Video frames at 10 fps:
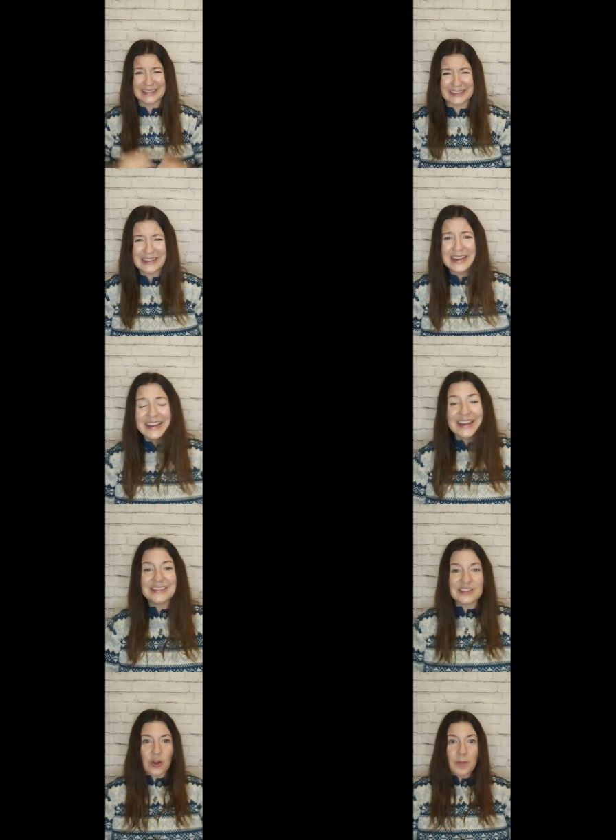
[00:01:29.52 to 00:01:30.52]

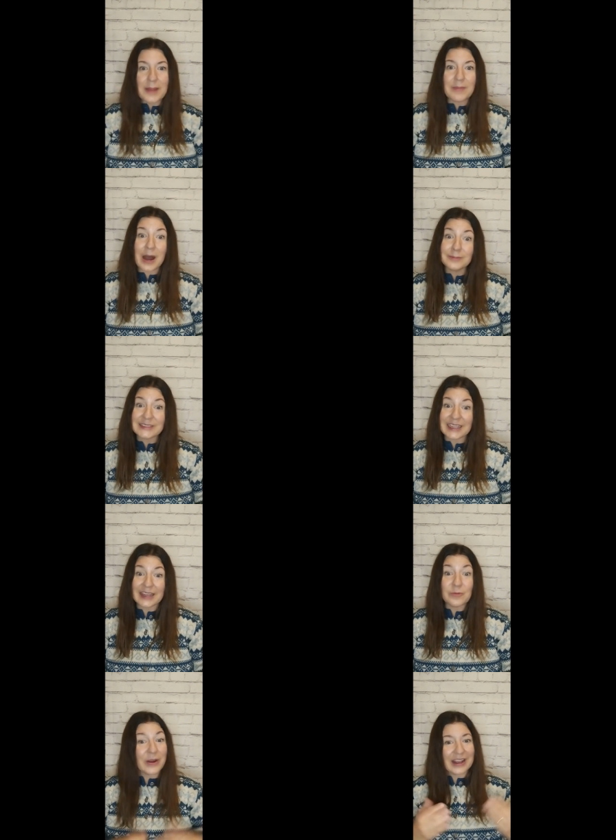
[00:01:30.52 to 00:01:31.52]
and so my mom
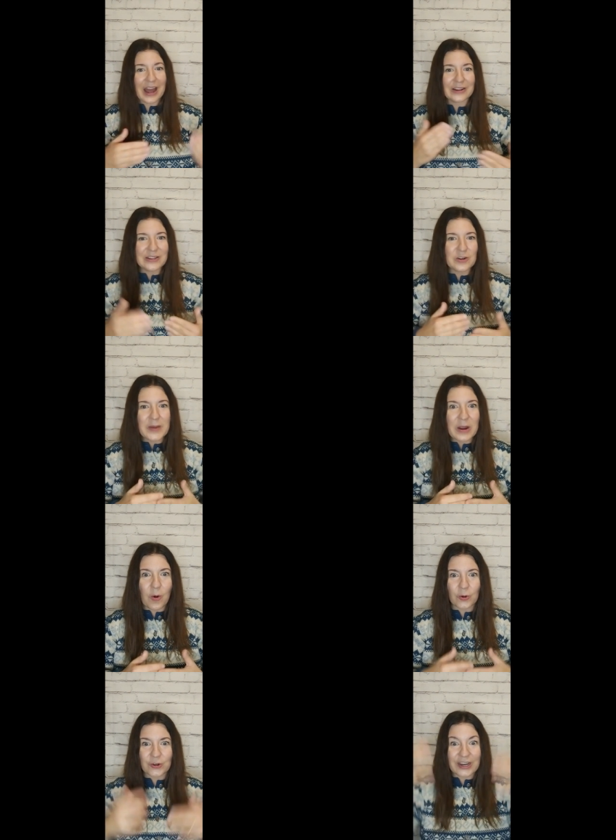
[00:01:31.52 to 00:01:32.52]
said when I got a little bit
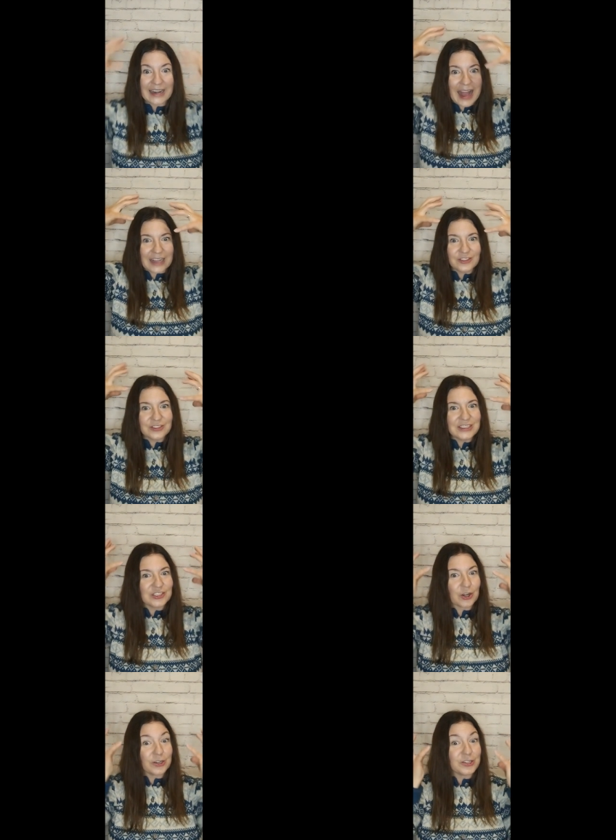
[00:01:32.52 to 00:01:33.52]
older, it actually
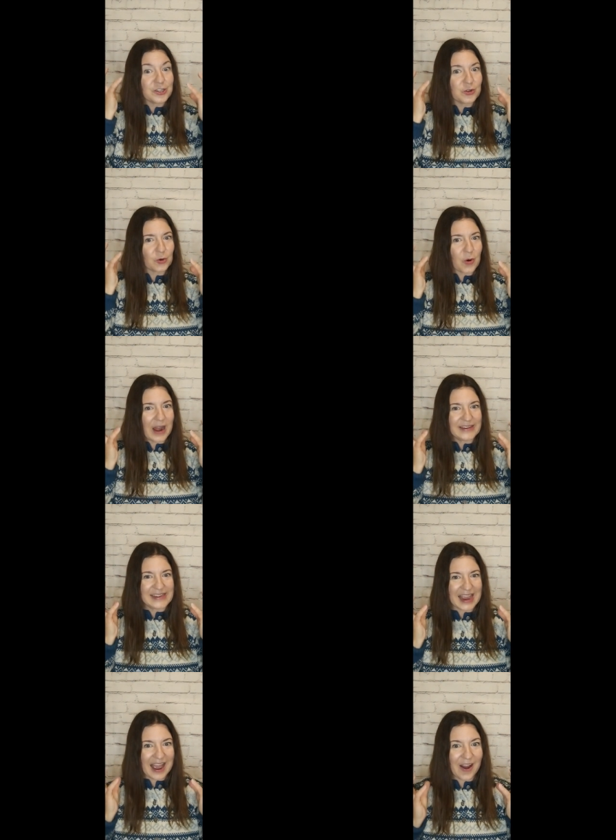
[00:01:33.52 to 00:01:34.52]
started to grow
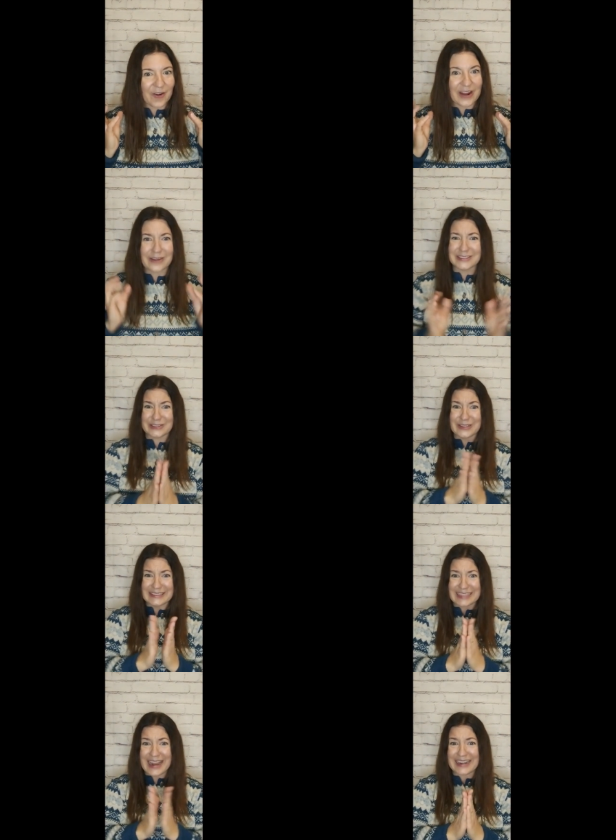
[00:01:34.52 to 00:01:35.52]
down. I was so
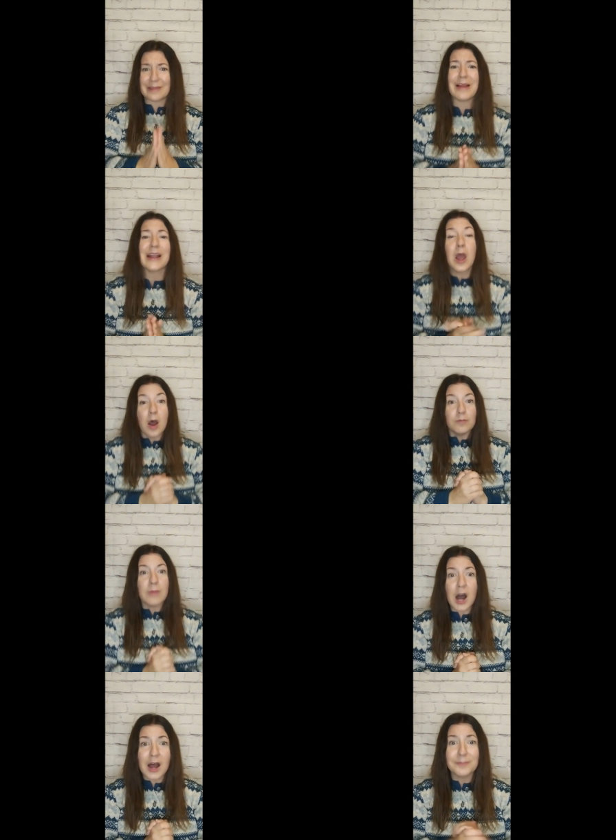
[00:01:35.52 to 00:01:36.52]
excited. I'm like,
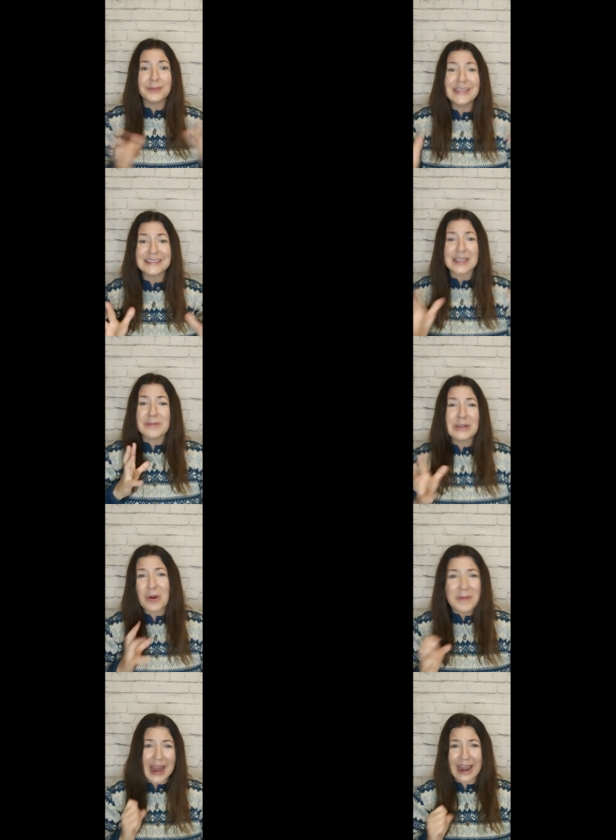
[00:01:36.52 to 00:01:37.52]
mom, please let me
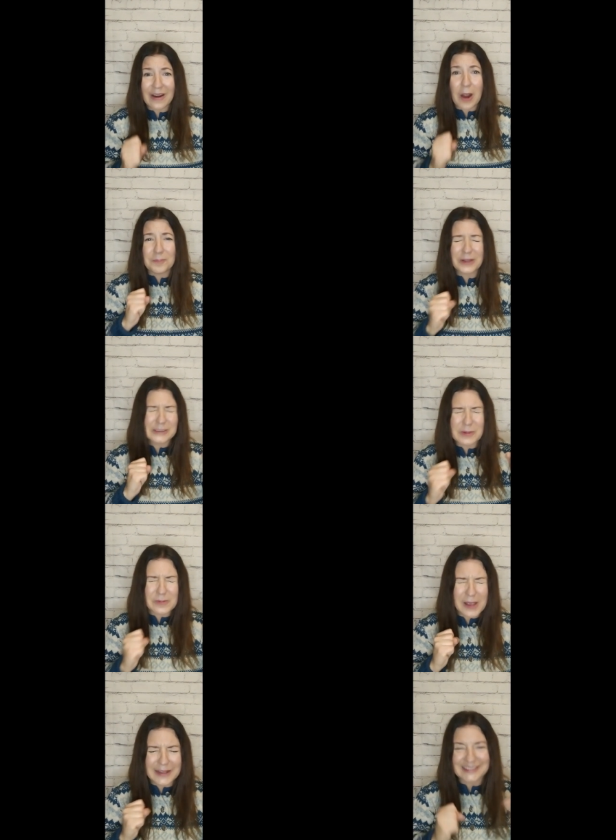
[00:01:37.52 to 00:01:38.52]
grow my hair out. Please,
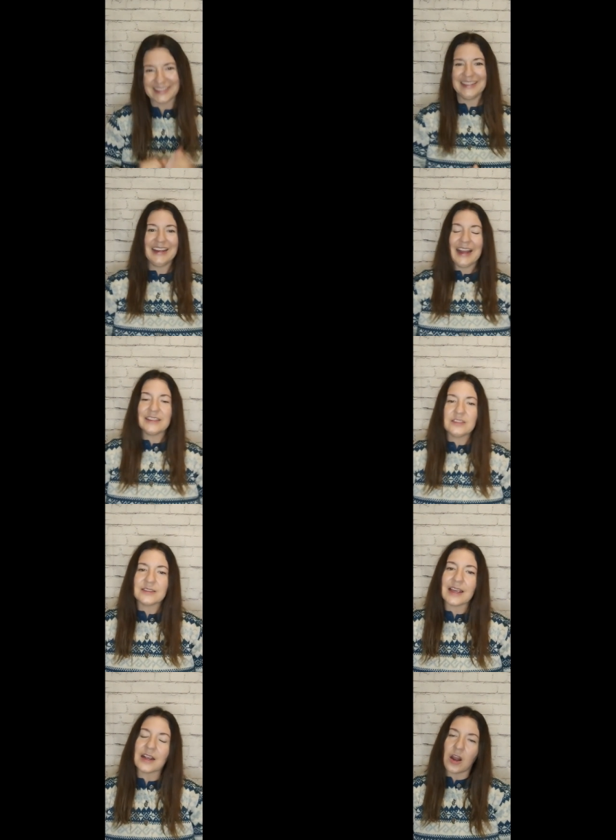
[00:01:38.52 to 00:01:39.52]
please, please. And
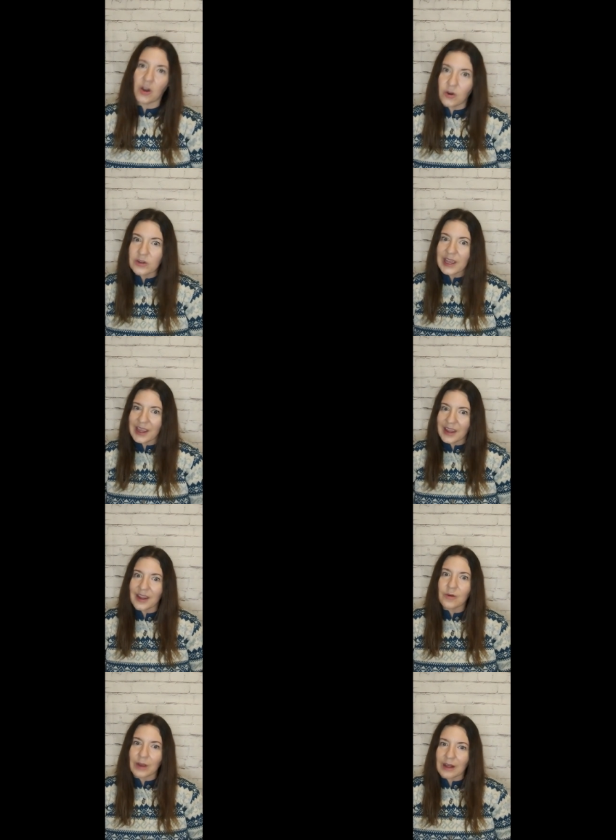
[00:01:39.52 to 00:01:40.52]
she's like,
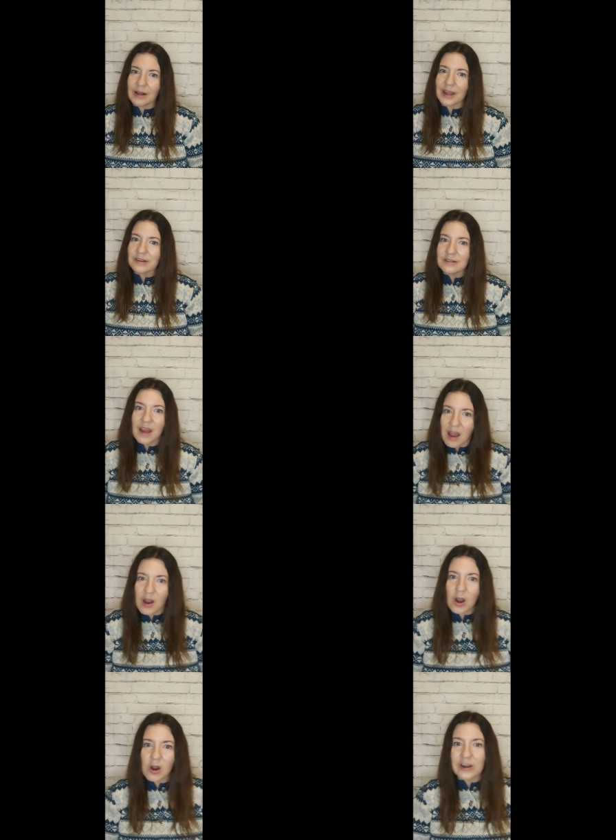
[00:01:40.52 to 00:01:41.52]
okay, well, I don't
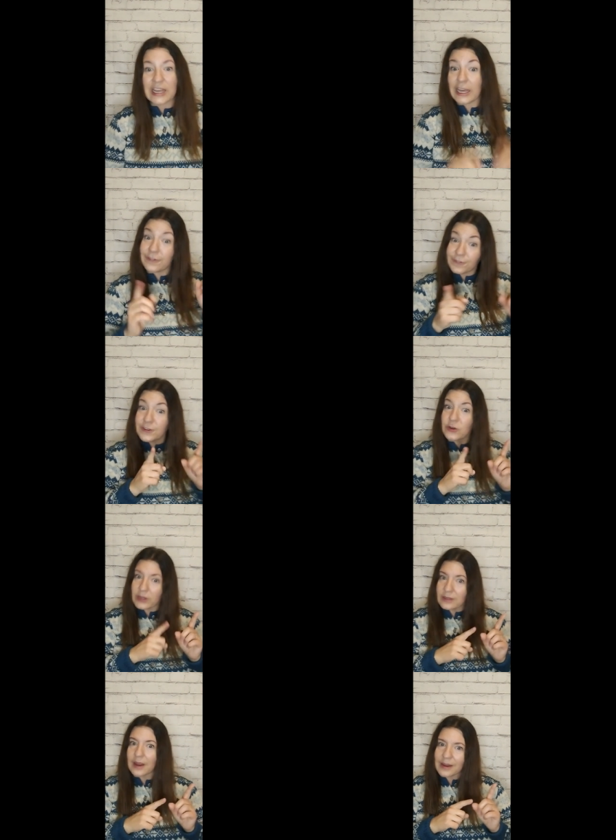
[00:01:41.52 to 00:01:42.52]
know if you
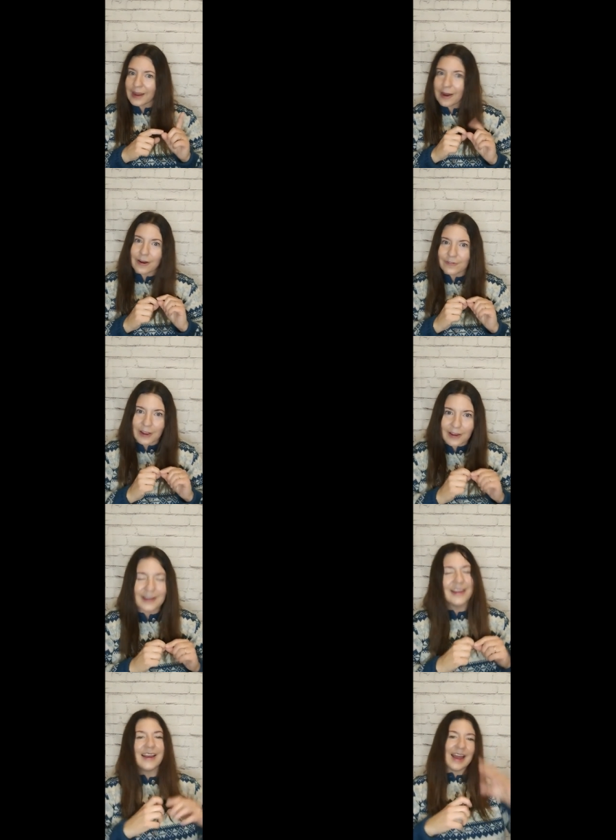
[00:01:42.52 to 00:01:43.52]
can take care of it.